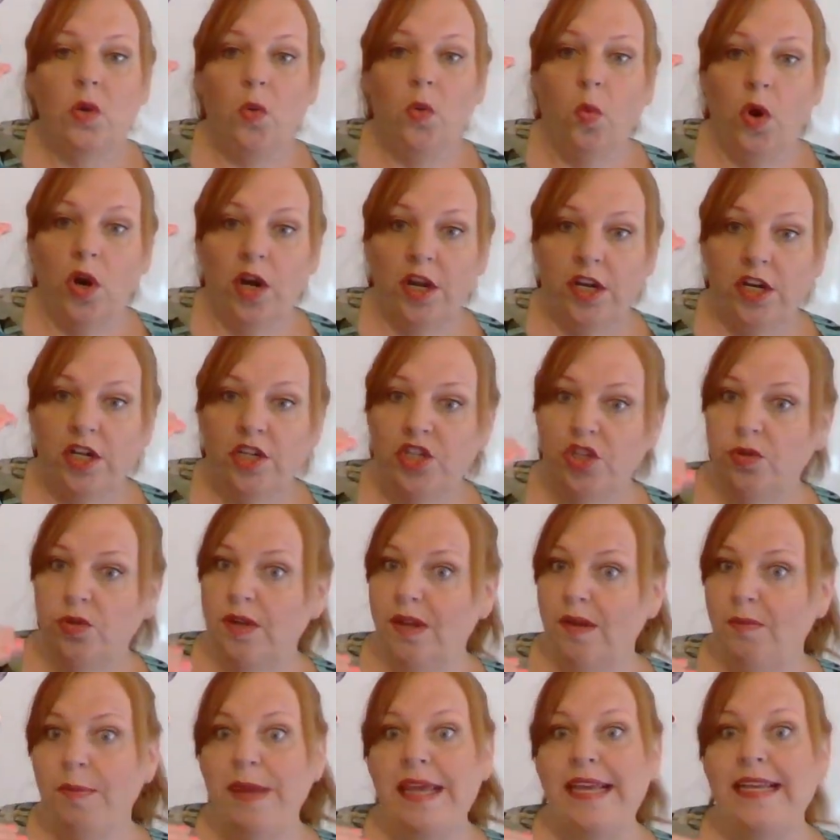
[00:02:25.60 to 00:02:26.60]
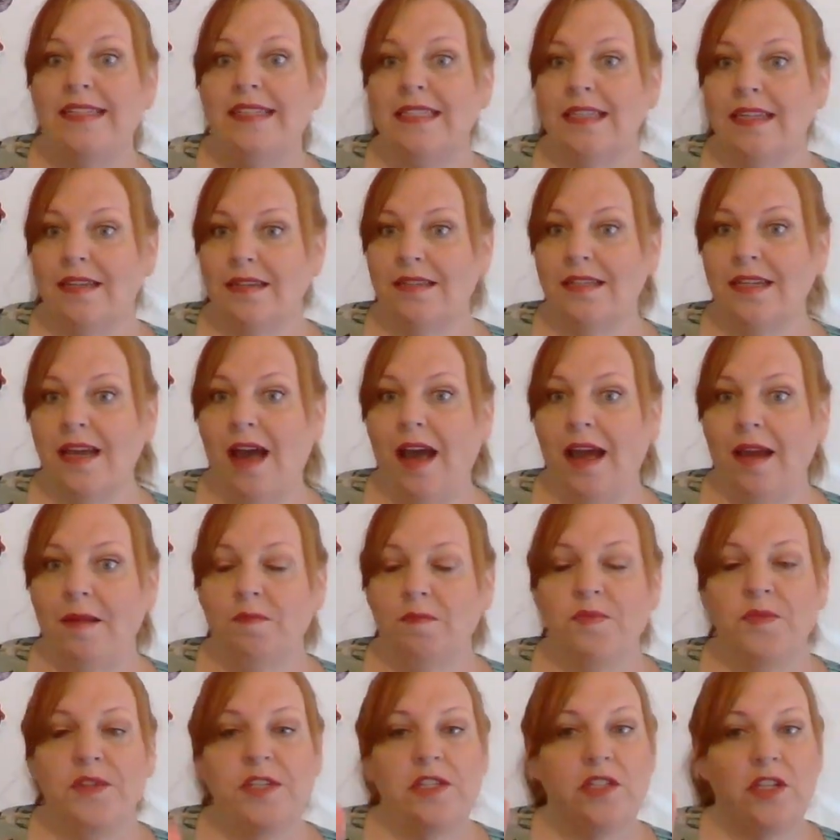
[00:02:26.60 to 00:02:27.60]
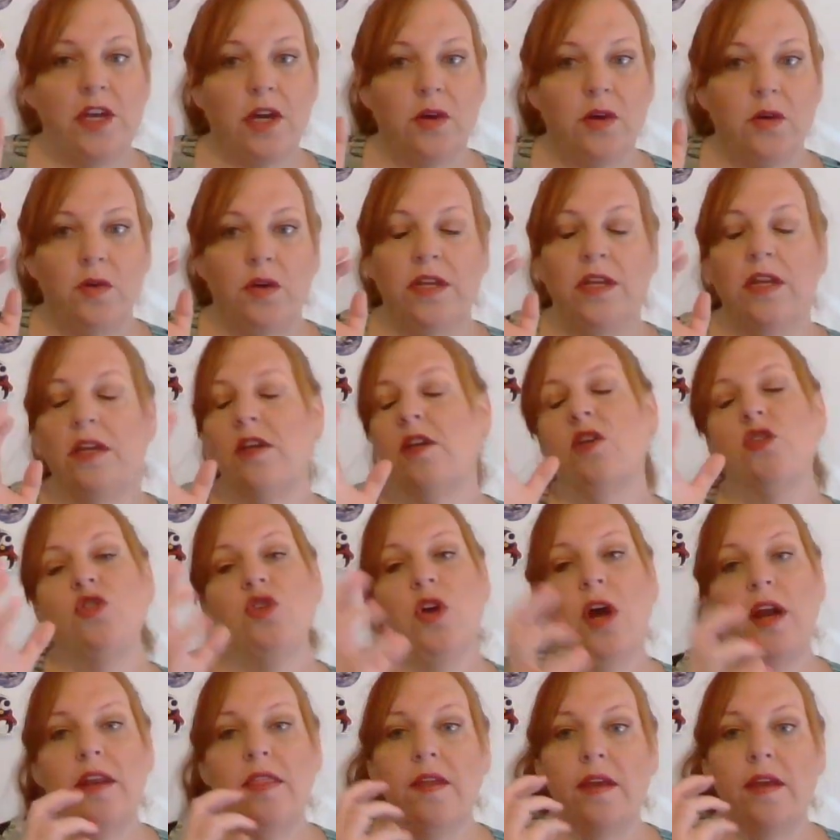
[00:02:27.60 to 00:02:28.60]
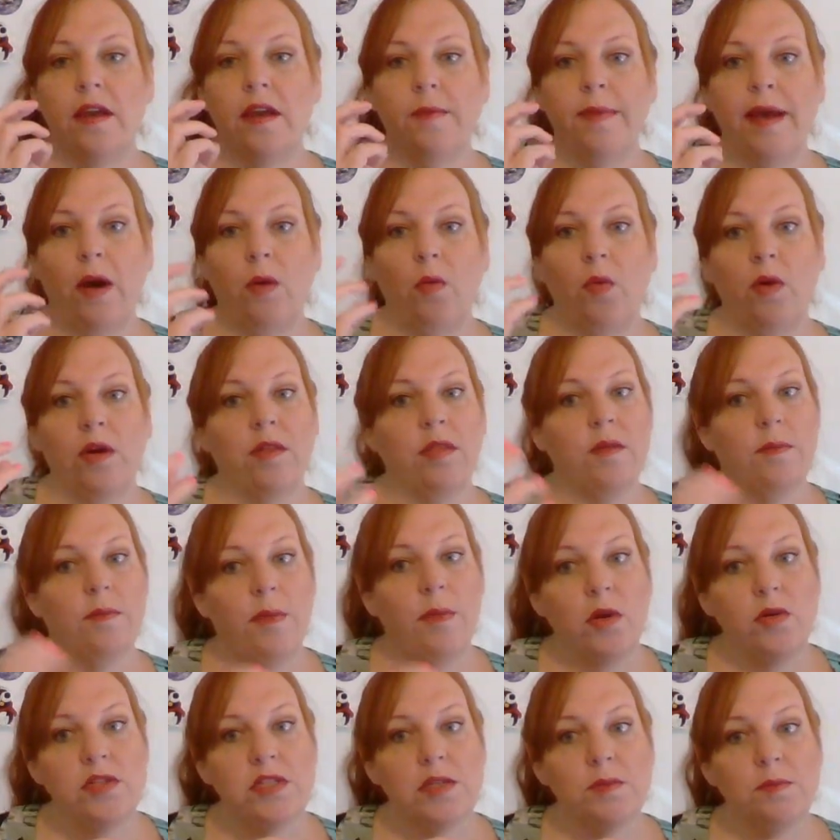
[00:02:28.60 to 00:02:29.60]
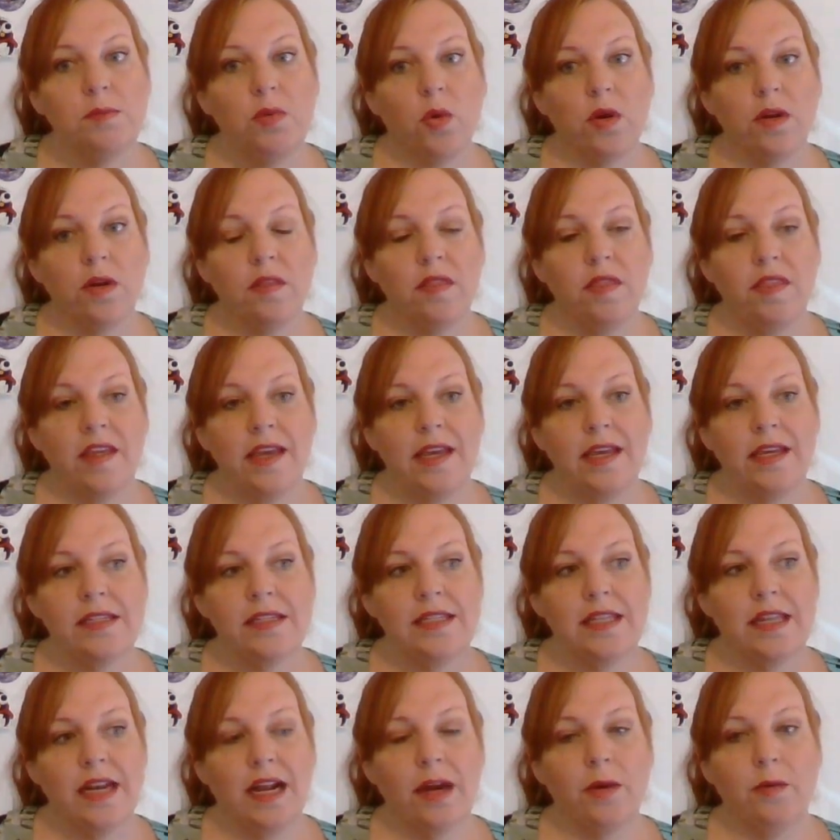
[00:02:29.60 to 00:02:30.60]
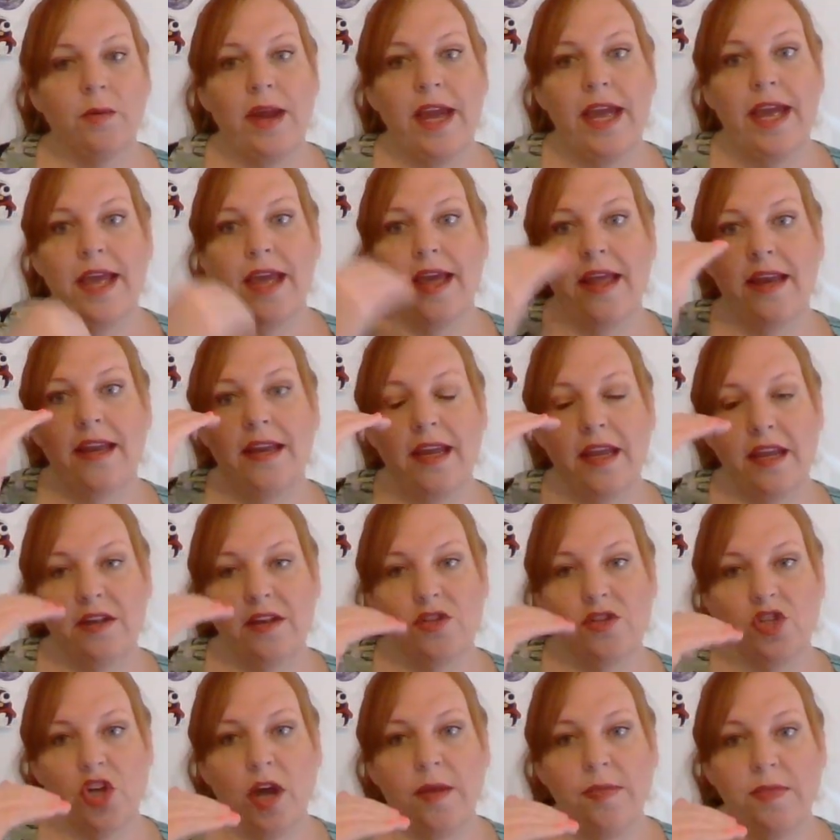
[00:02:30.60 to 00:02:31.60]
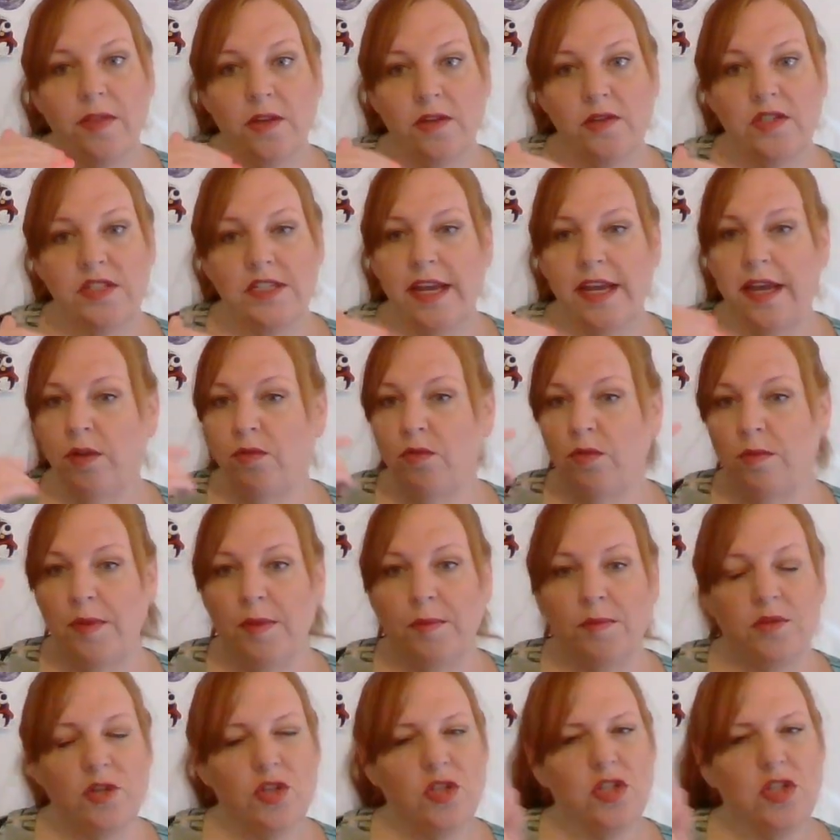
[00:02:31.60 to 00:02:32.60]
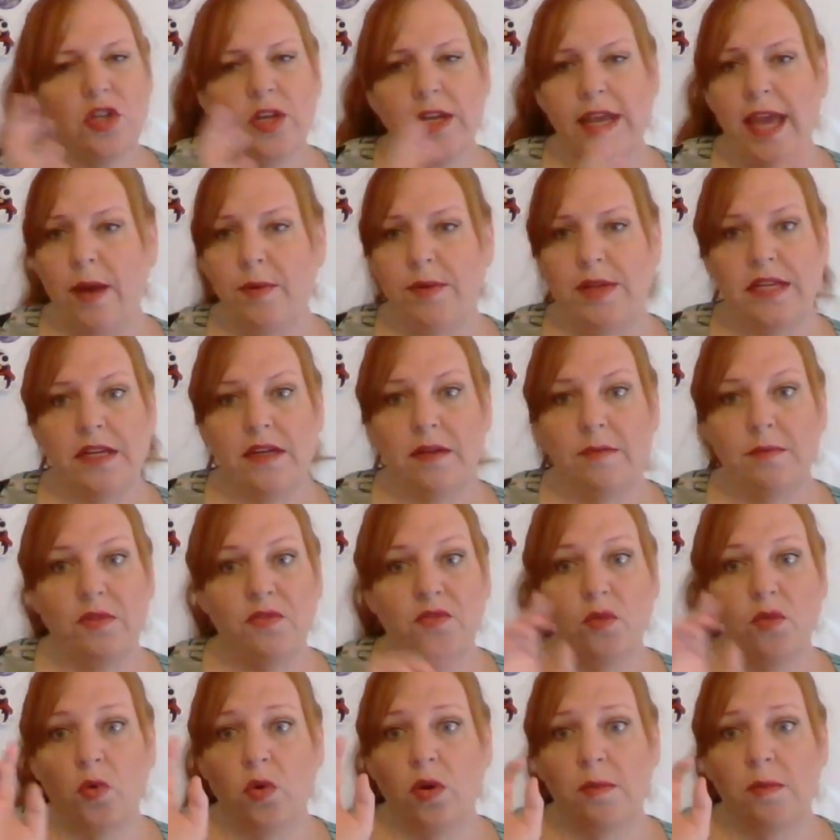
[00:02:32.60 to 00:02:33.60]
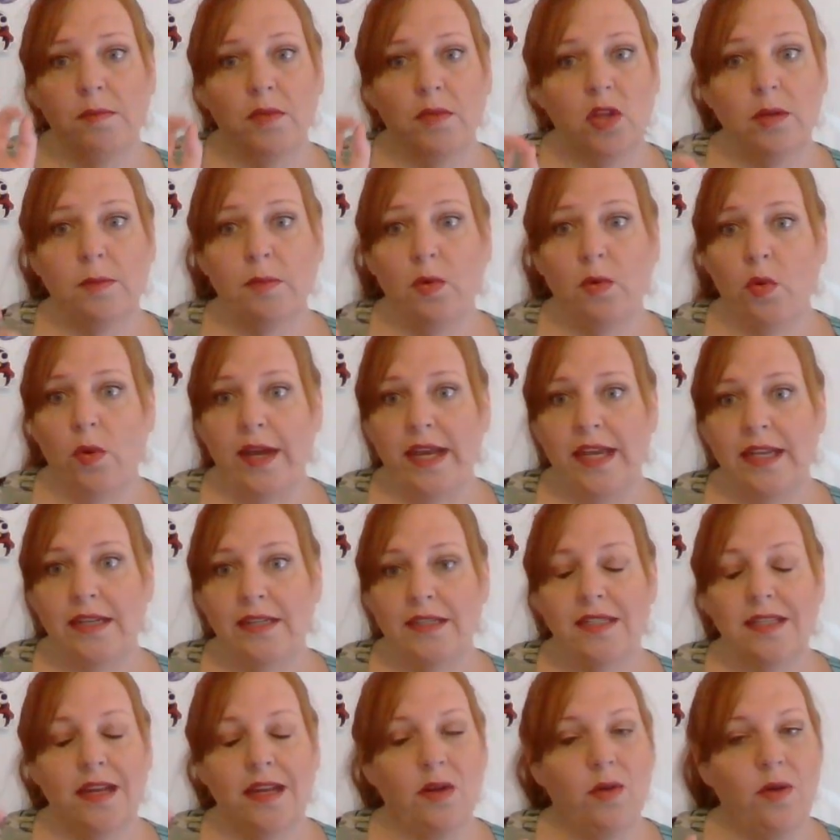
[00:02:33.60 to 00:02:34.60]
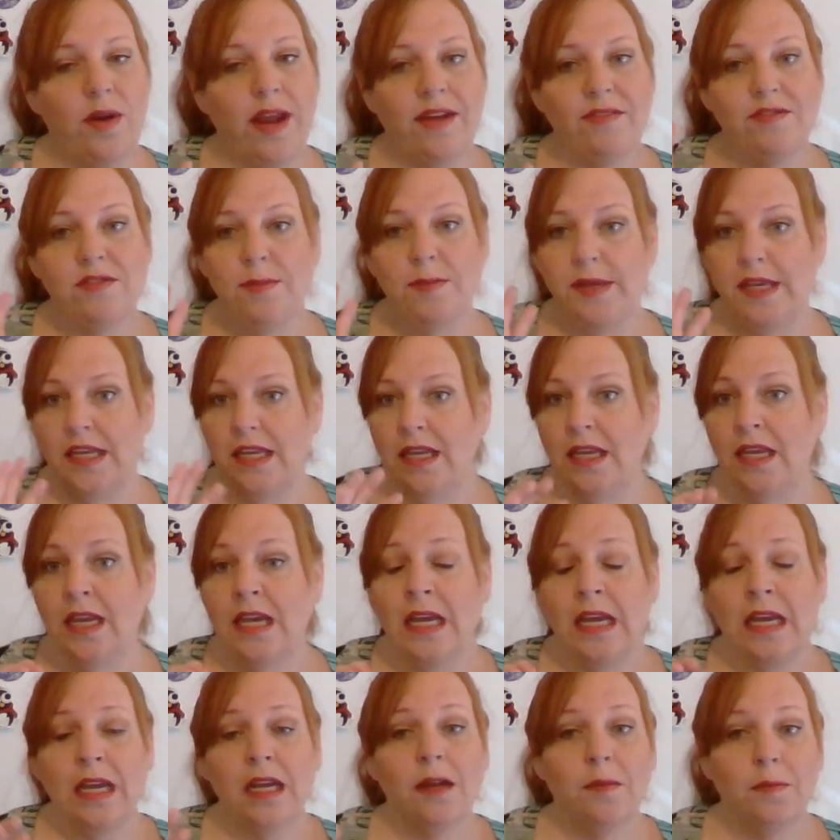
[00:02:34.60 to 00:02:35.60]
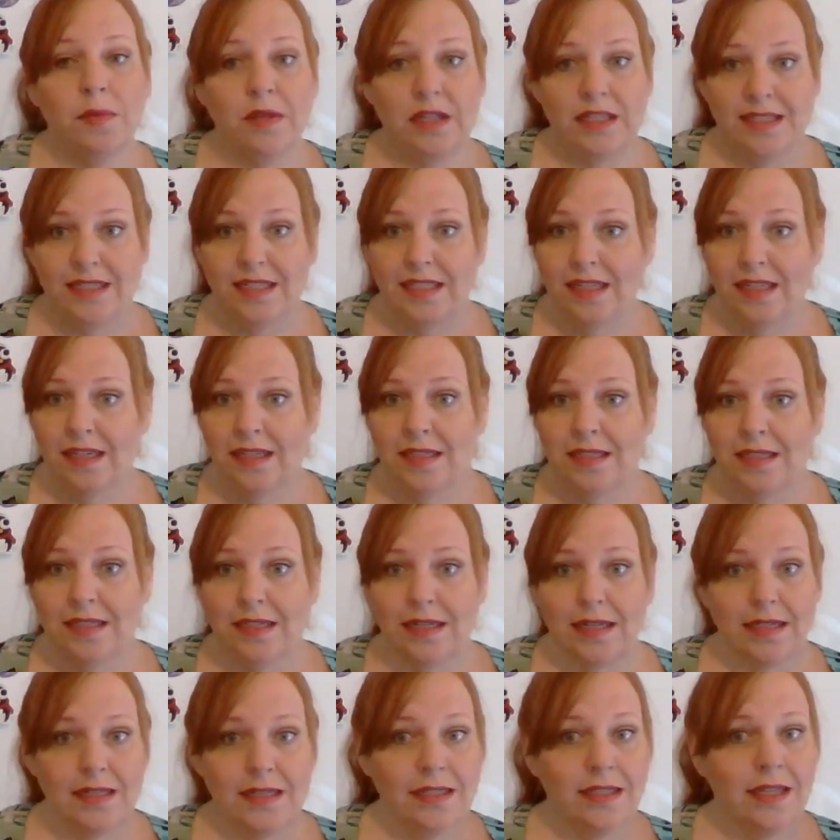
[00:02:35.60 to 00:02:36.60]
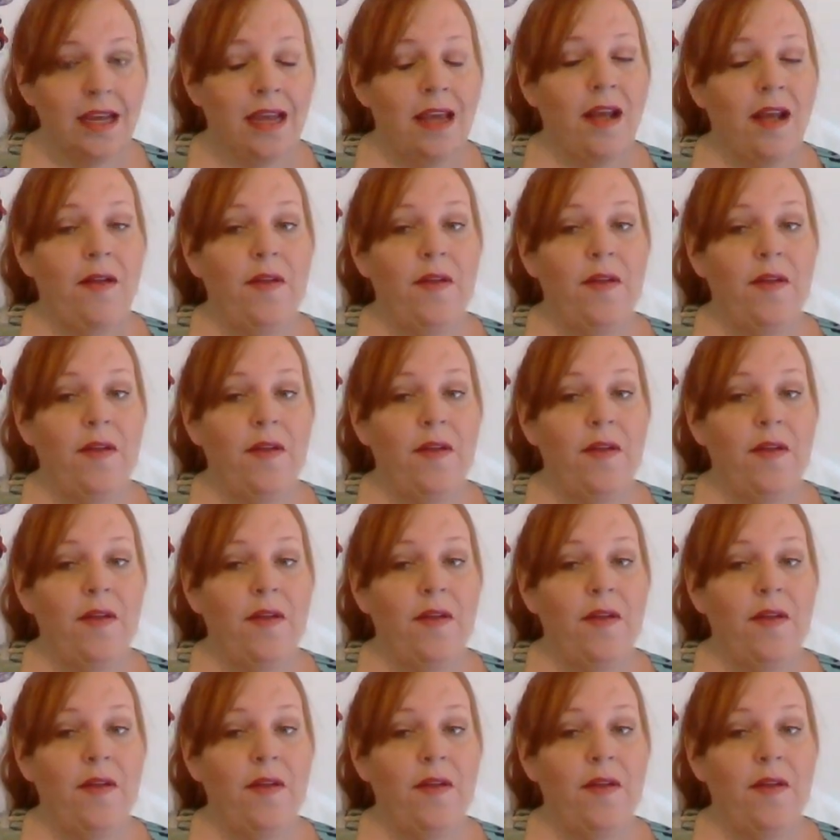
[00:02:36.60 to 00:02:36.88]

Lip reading: we're going to do it piece at a time. So try to think about what are the most important things that I read and jot those down. Remember, just look how we did it before in bullet points. They don't have to be complete sentences.